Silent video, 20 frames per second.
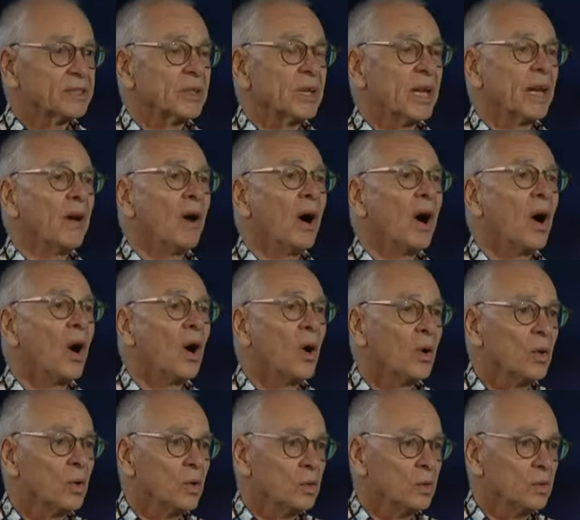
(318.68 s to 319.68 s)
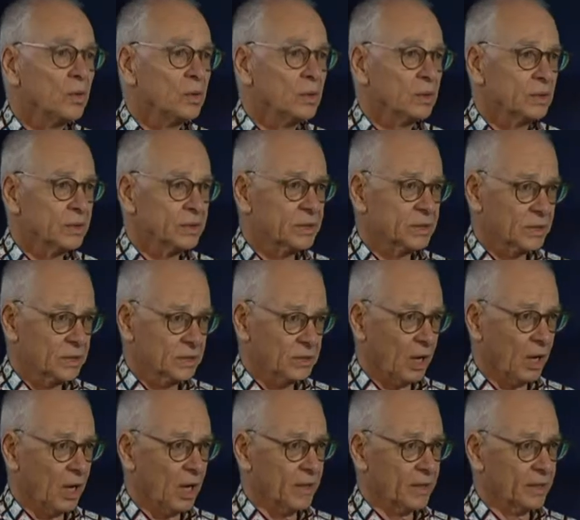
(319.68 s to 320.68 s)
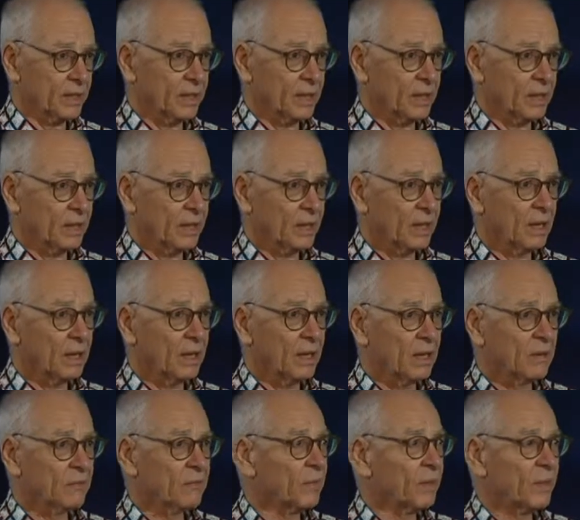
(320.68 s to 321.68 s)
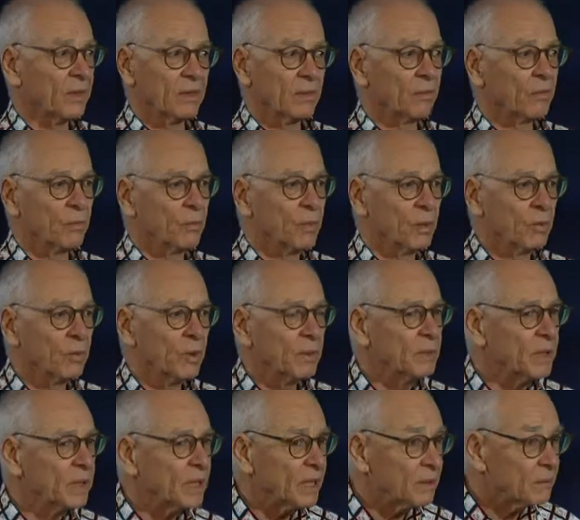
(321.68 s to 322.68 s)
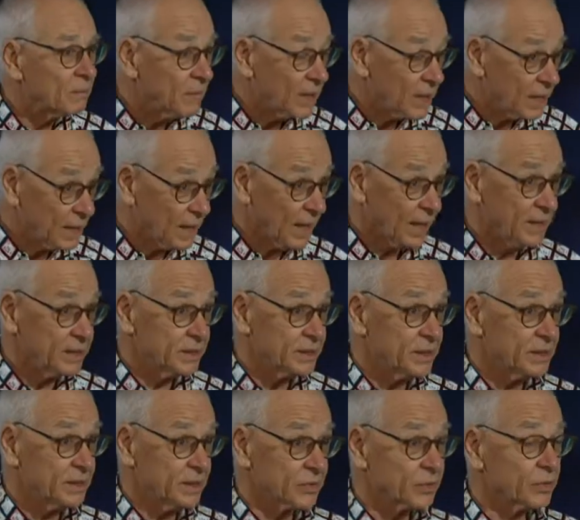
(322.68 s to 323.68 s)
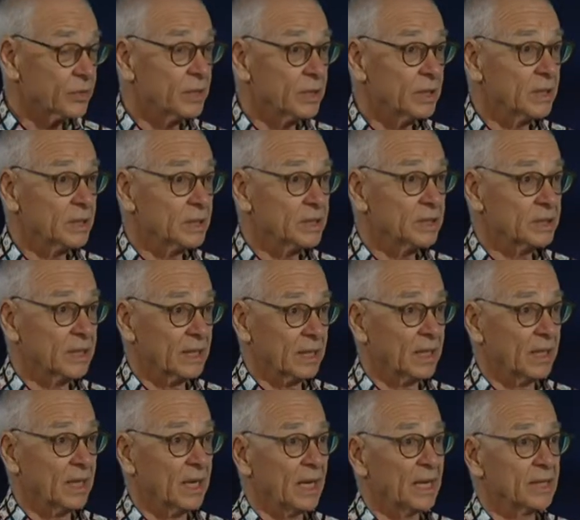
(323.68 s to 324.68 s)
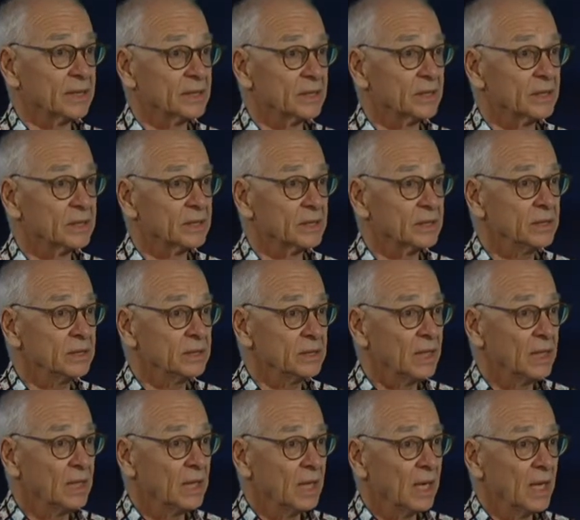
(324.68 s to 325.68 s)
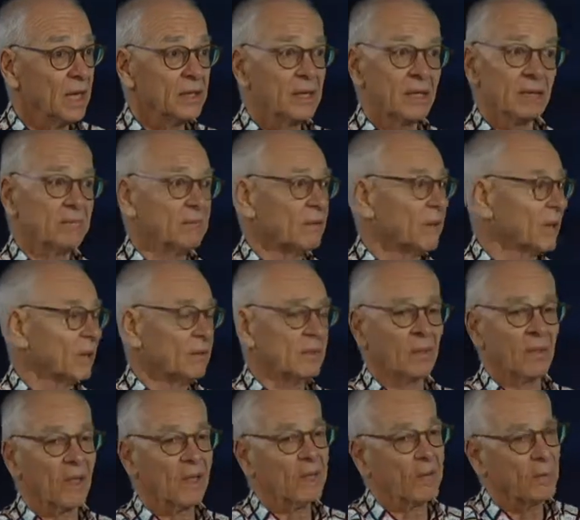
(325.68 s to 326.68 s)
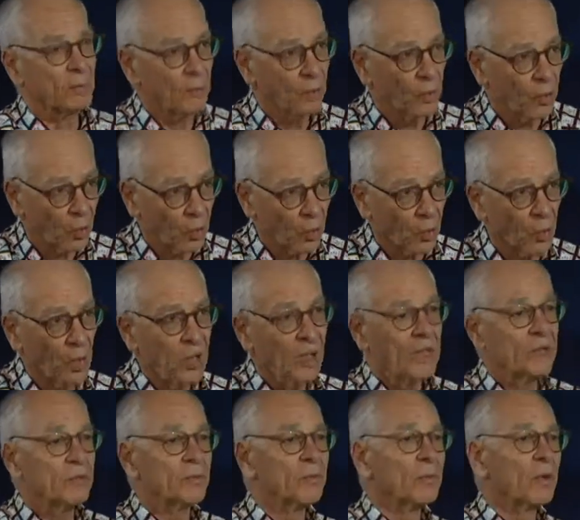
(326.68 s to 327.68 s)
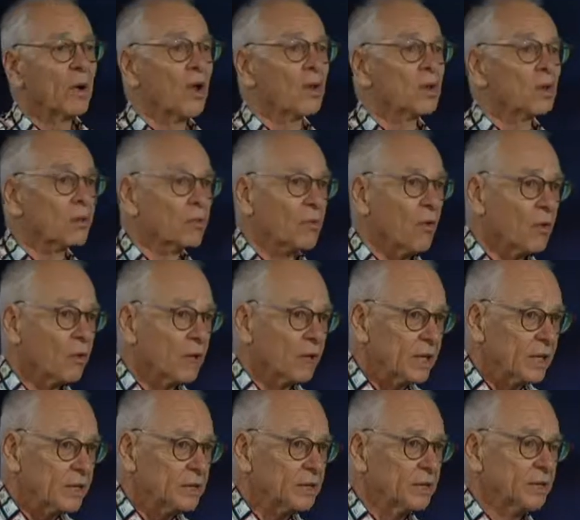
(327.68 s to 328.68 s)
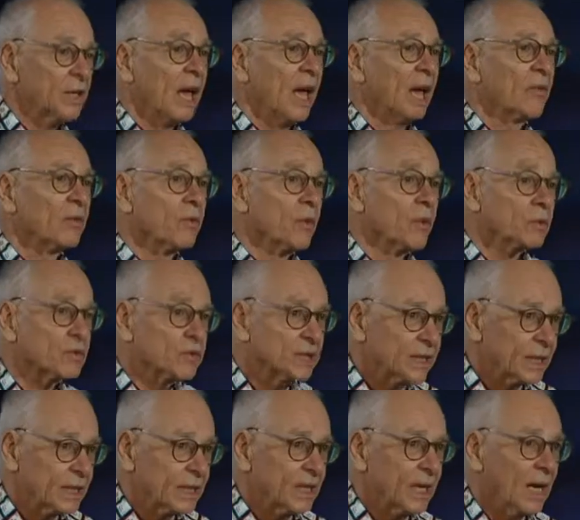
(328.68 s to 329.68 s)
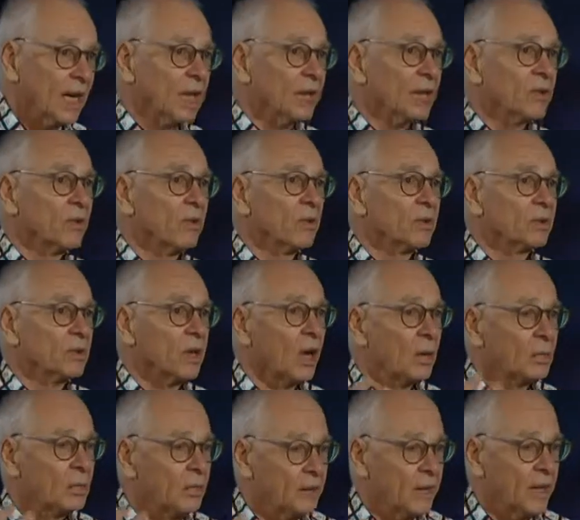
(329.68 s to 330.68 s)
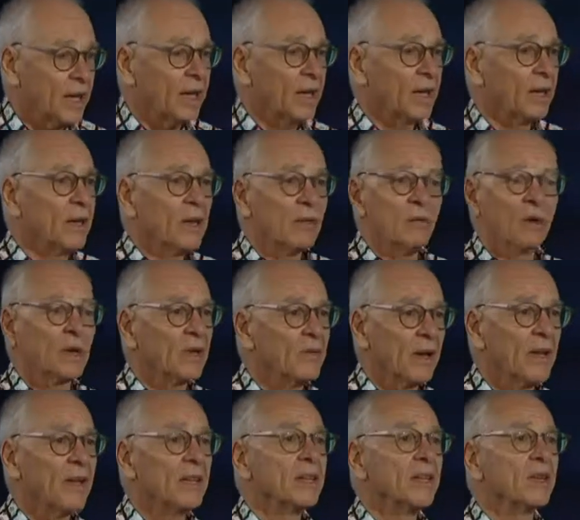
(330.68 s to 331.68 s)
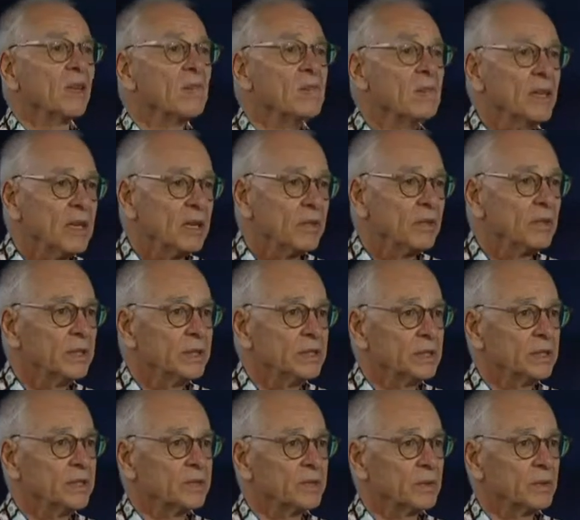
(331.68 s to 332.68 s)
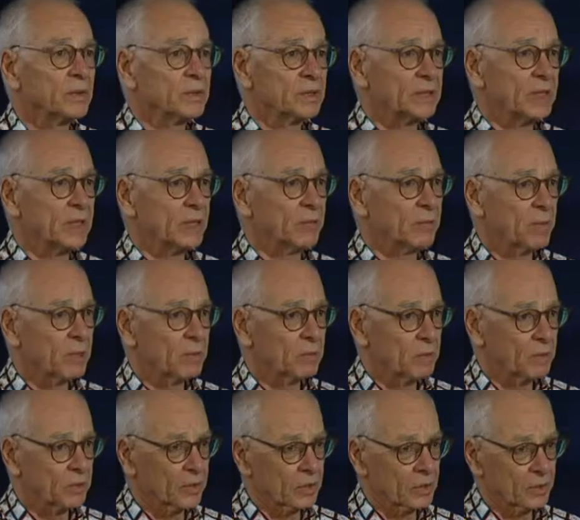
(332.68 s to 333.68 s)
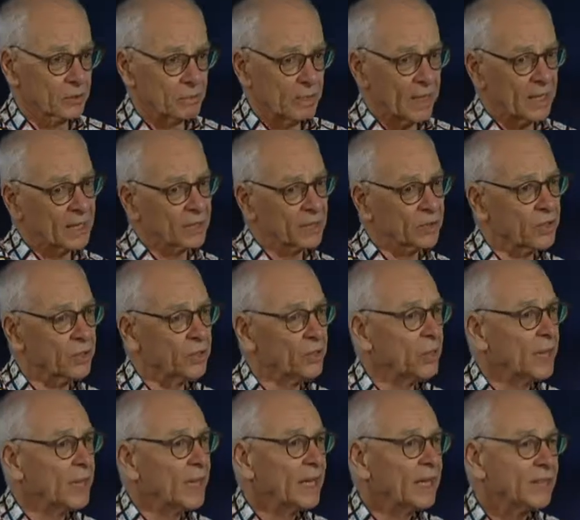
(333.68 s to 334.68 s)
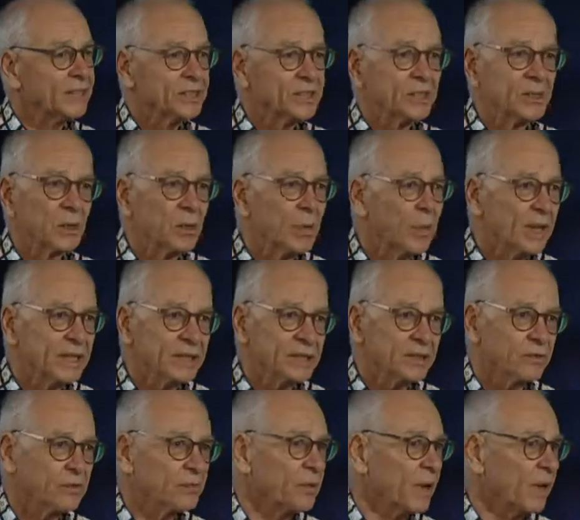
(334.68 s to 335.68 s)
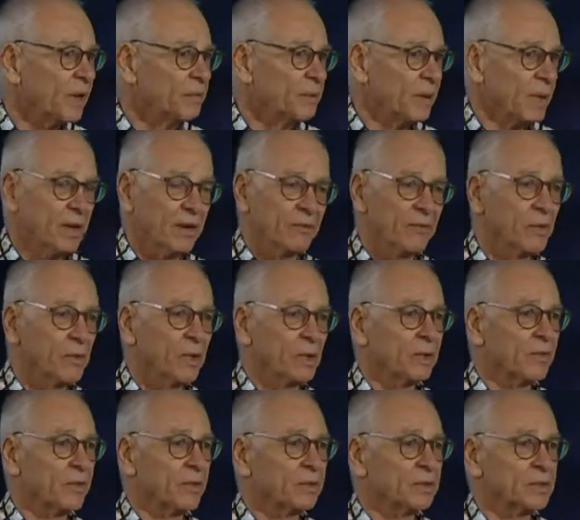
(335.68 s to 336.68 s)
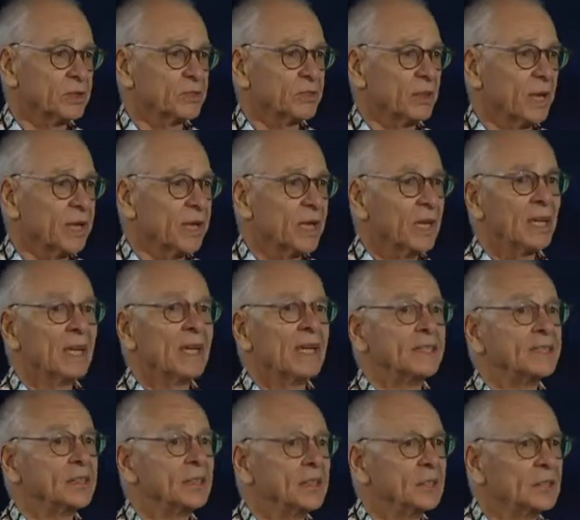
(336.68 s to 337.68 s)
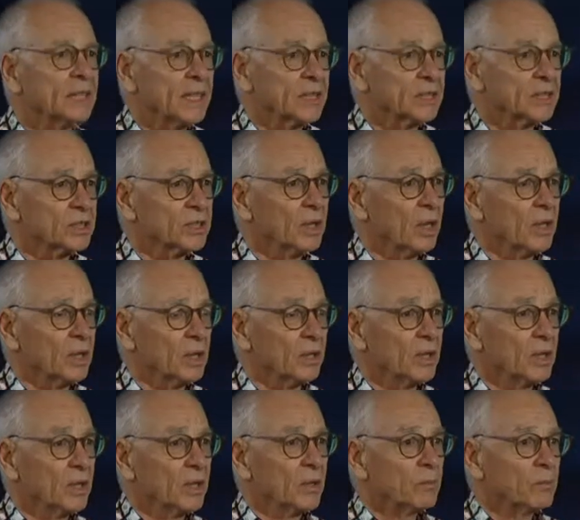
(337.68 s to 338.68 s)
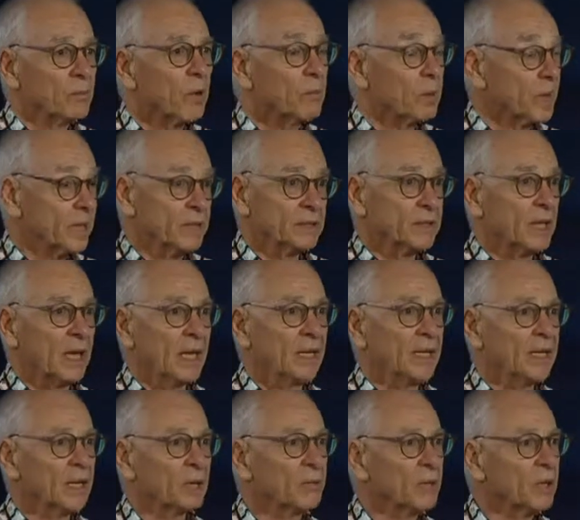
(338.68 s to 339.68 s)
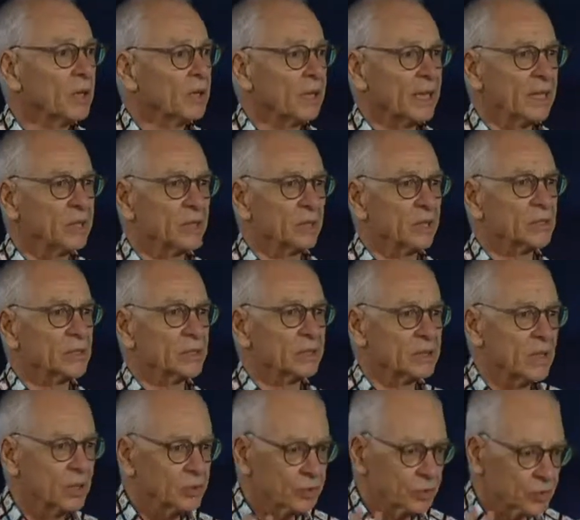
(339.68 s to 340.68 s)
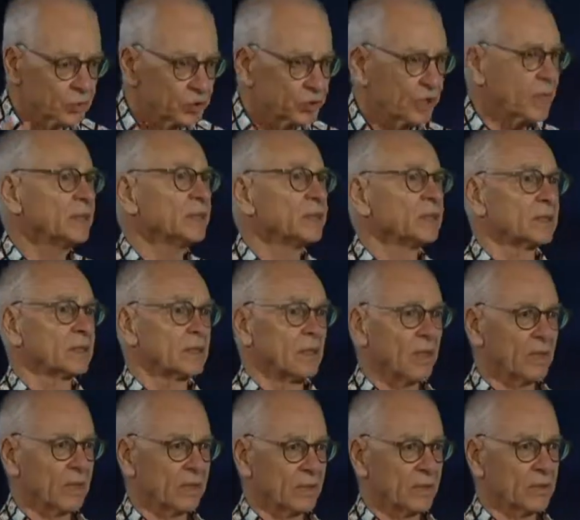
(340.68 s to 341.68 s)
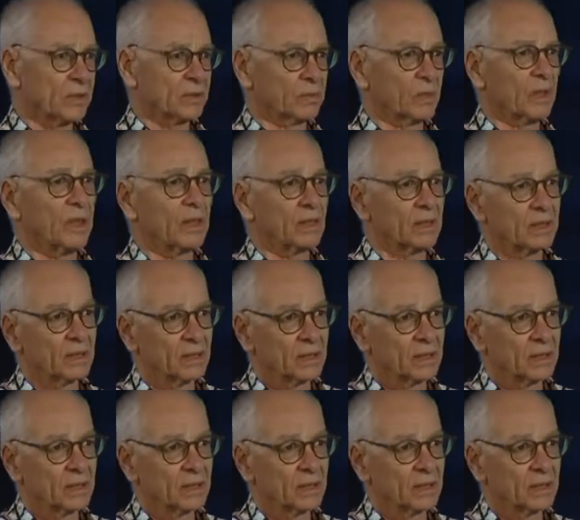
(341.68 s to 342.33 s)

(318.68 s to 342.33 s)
in our whole society. Women, in many cases, are treated as second-class citizens, and then if you're poor, if you belong to the wrong religion, have the wrong skin colour, the wrong type of hair, whatever, there are many reasons for sending people to the back of the queue, and that's just a waste of brain power if you look at it from a straight, let's use our society properly, and that completely ignores the social justice side of it as well.